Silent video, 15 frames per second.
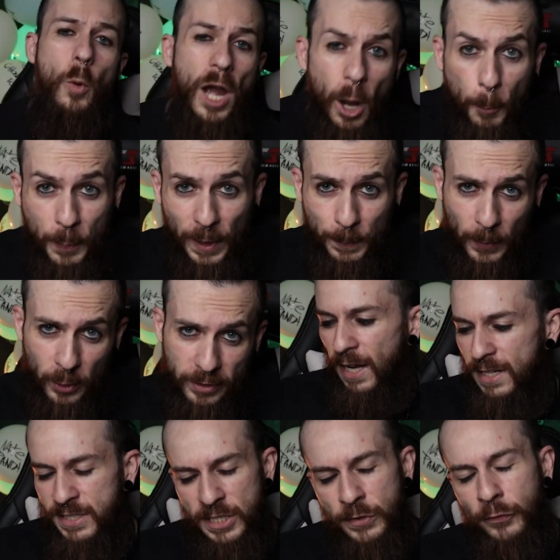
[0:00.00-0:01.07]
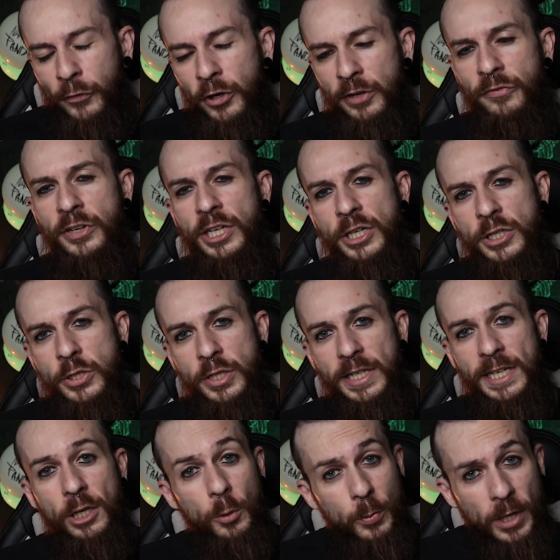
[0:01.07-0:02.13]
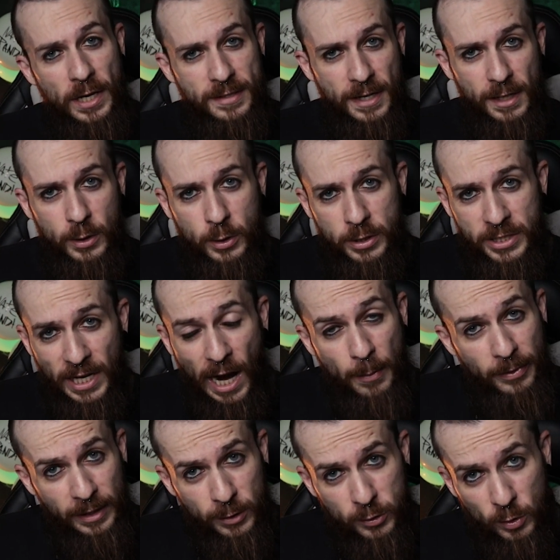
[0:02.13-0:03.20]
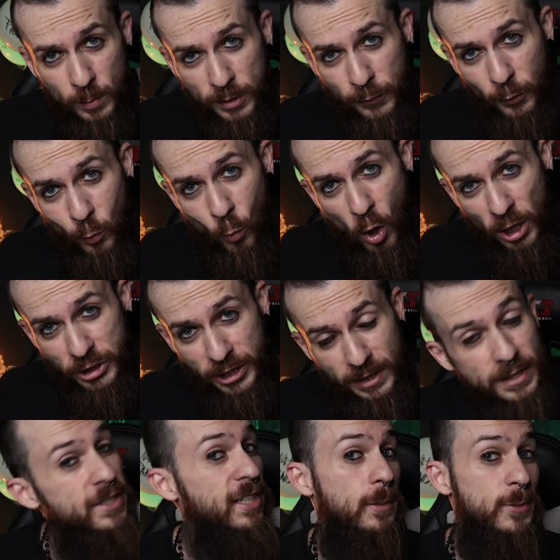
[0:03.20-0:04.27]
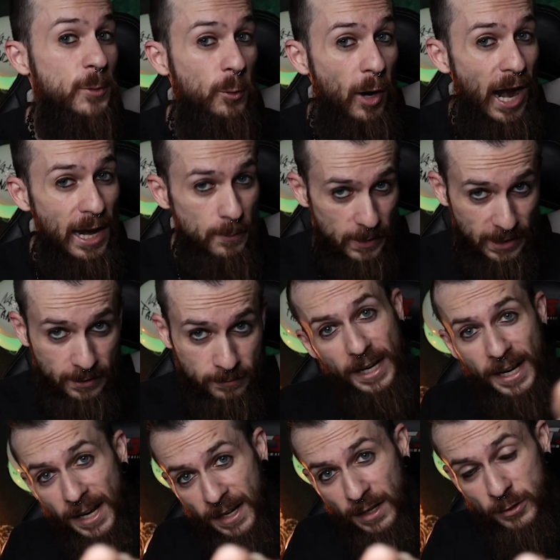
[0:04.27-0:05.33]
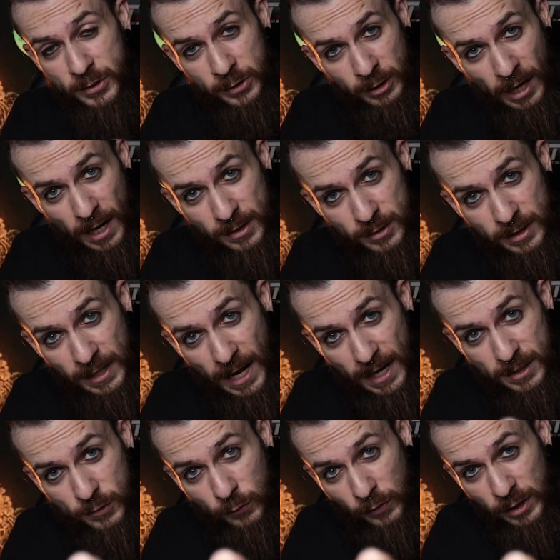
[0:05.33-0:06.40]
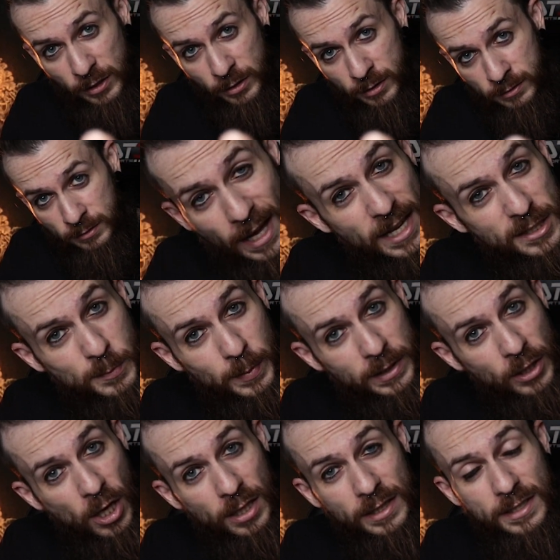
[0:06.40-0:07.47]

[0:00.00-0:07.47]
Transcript: Well, people, that's it for the video today. I hope you guys had a good time. Thank you so much for watching and subscribing. And I'll see you guys on the next video. Last but not